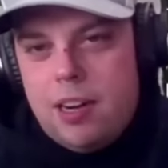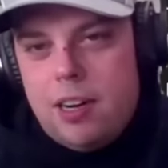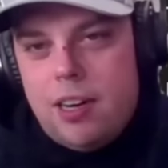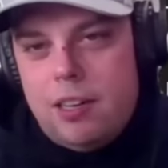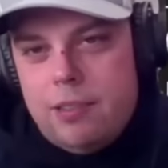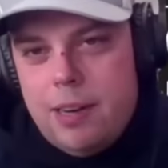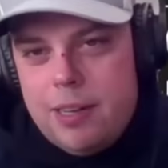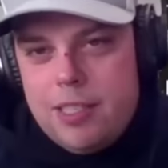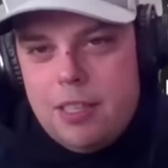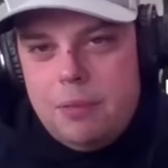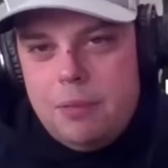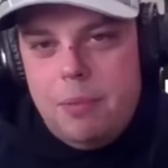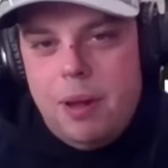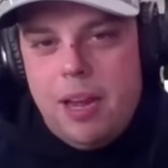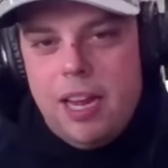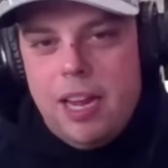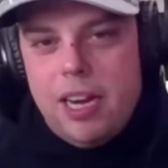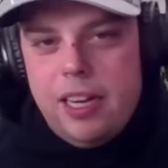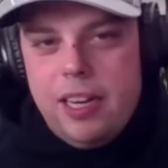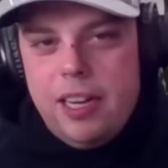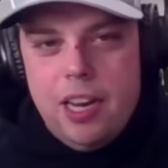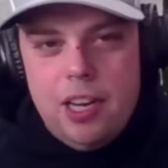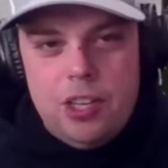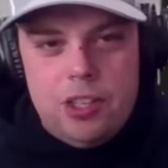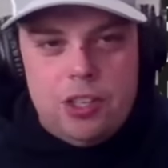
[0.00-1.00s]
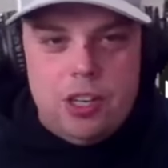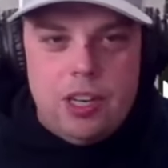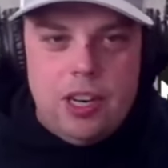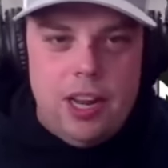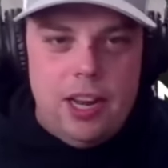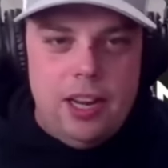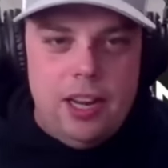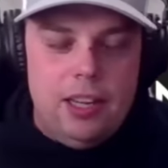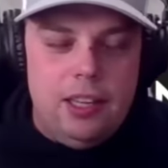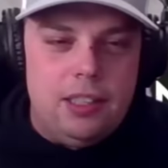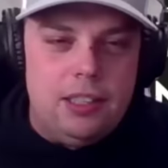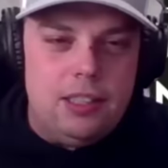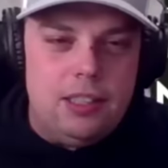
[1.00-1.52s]
and resume in
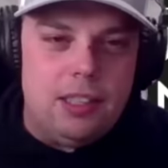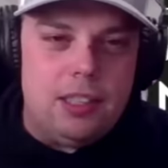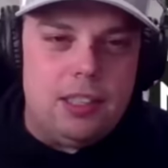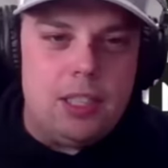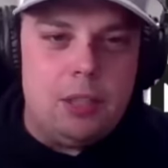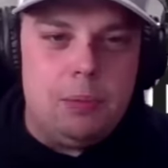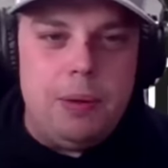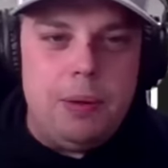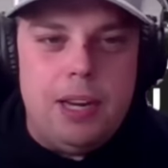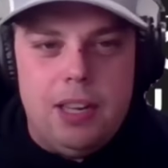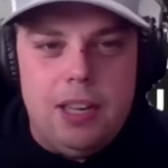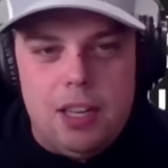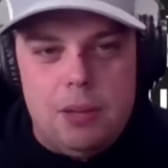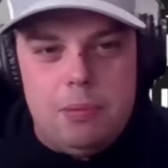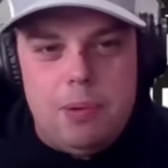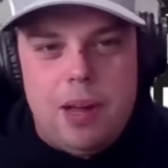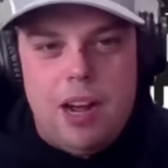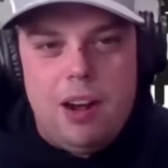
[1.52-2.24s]
yesterday, explained to them